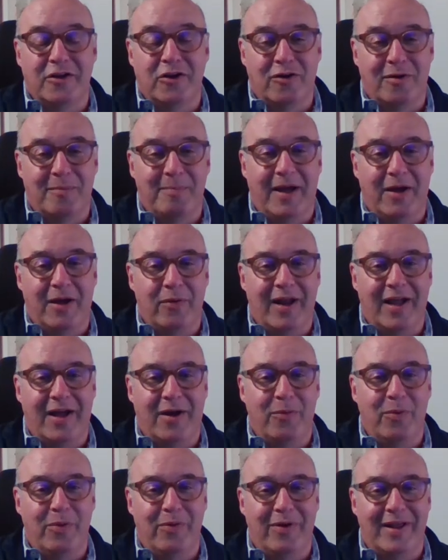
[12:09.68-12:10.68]
her about
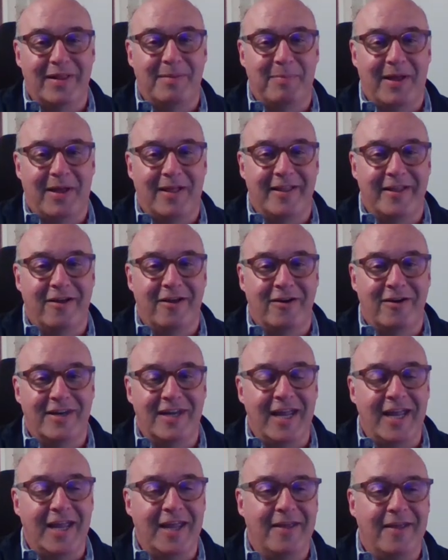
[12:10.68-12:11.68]
how we were at the Palais
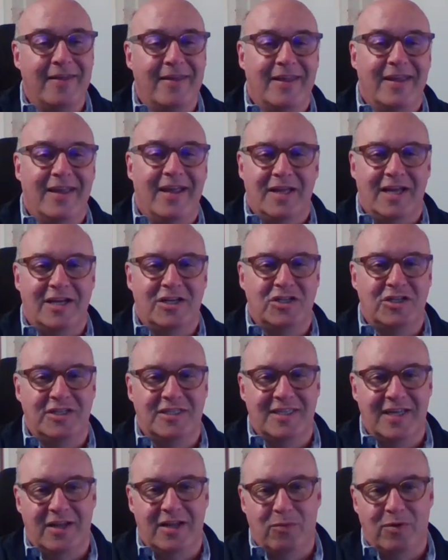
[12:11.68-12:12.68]
Garnier, and she
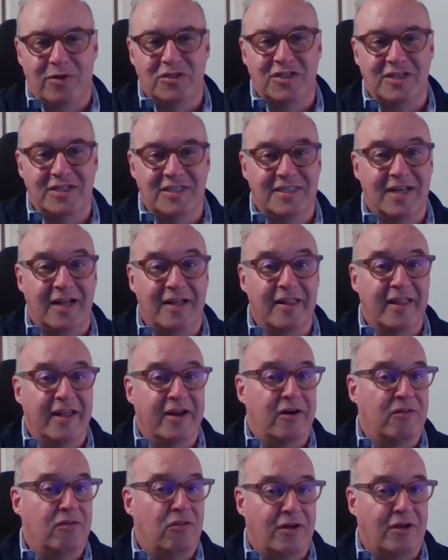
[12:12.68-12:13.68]
said, well, she sung
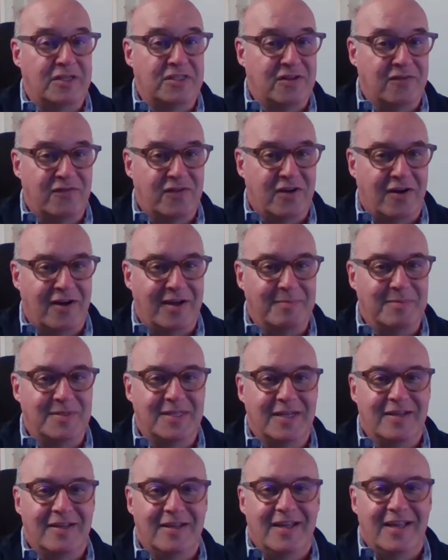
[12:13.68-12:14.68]
there lots of
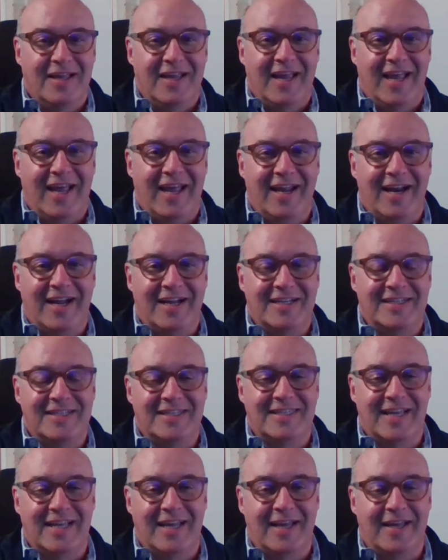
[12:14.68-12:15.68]
times. And I
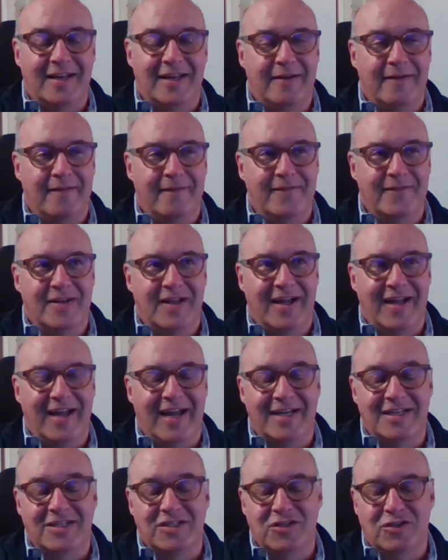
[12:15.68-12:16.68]

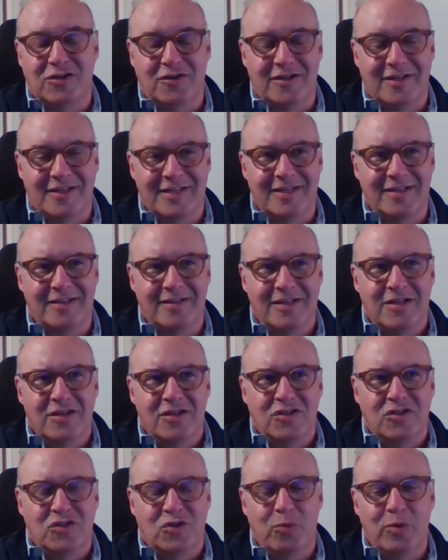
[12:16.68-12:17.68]
asked her, like,
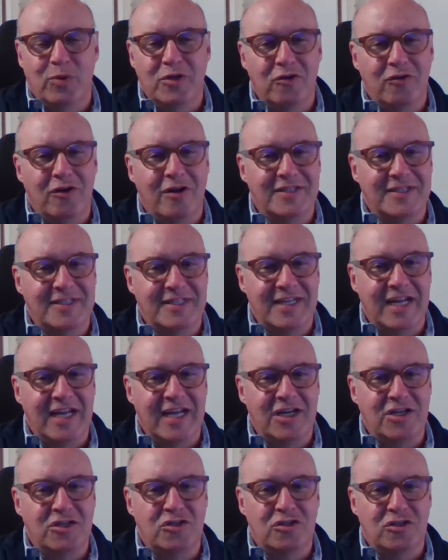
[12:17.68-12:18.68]
so when you're on
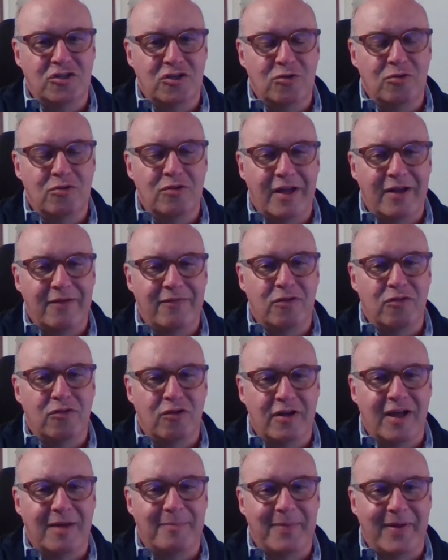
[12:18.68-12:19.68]
stage, do you ever
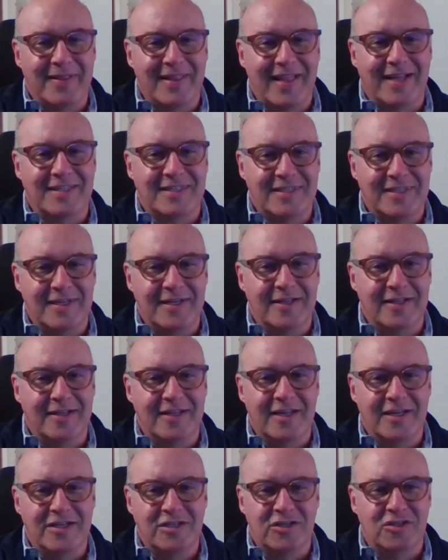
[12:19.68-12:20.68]
look up at that
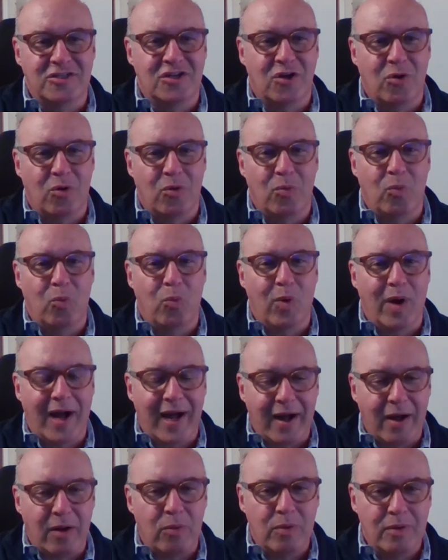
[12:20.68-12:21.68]
ceiling and just go,
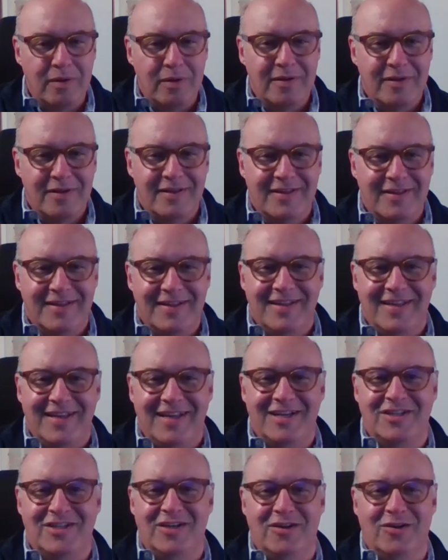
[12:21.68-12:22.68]
wow?
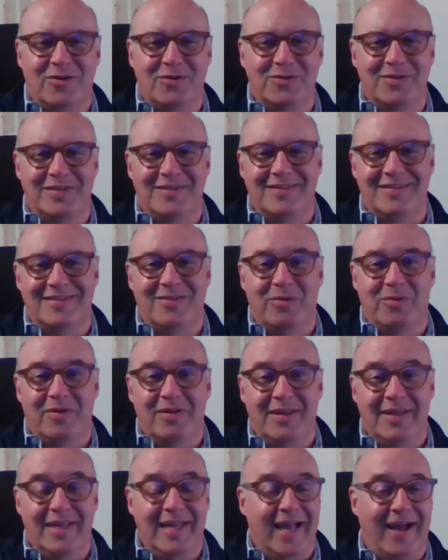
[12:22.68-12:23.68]
And she goes,
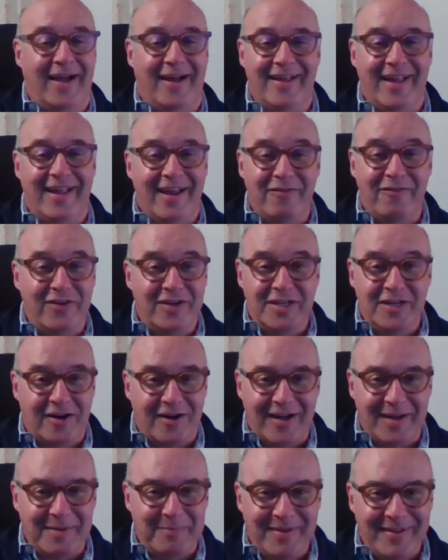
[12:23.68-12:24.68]
yeah, every
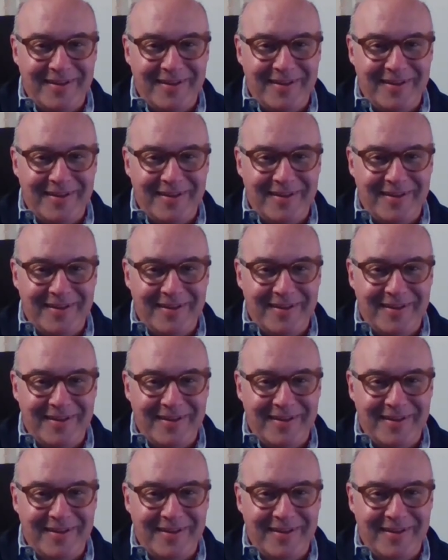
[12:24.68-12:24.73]
time.